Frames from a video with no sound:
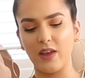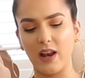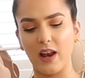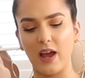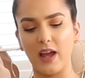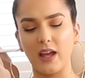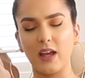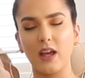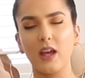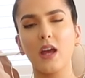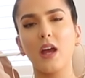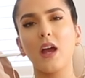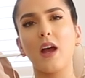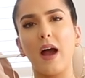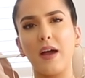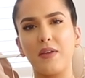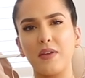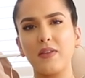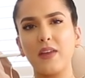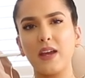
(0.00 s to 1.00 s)
They're like,
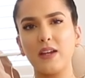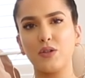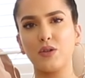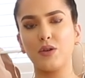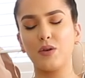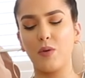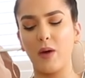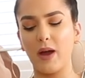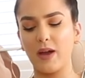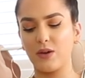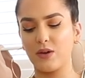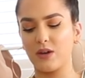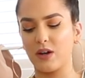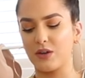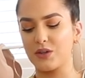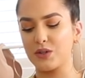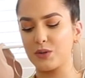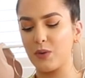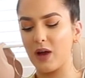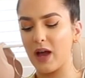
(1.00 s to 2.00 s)
I think they do quite good
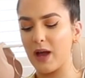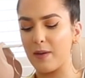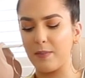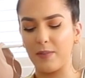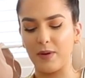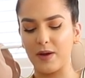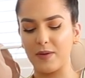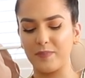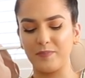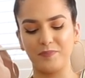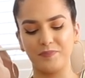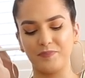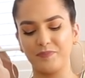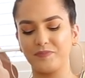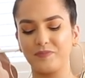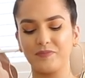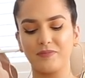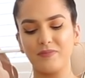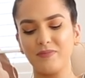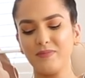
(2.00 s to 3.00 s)
underwear, but
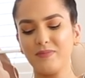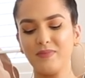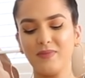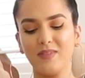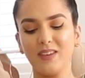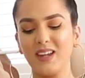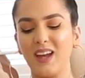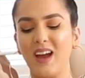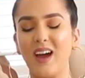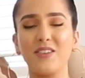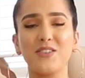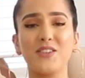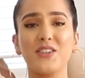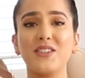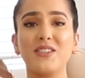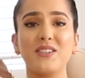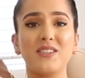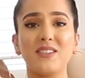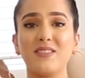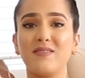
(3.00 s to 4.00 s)
I
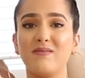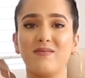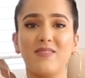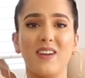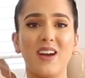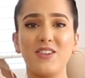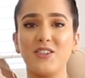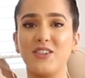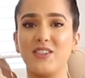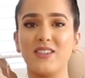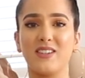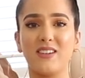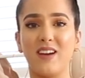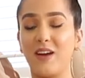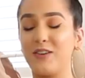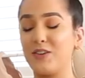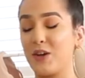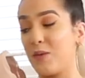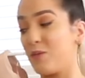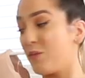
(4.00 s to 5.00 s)

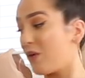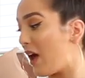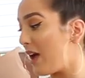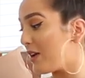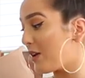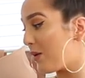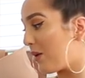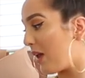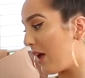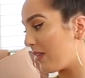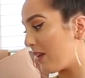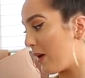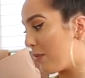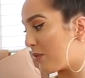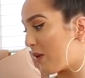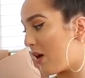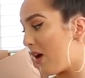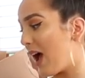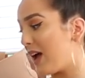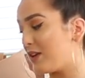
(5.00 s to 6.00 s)
don't like that
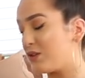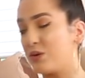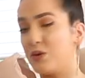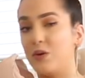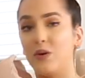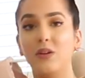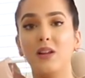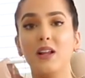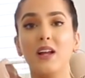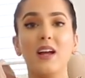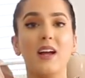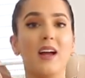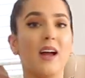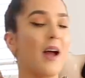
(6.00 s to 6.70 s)
bra at all.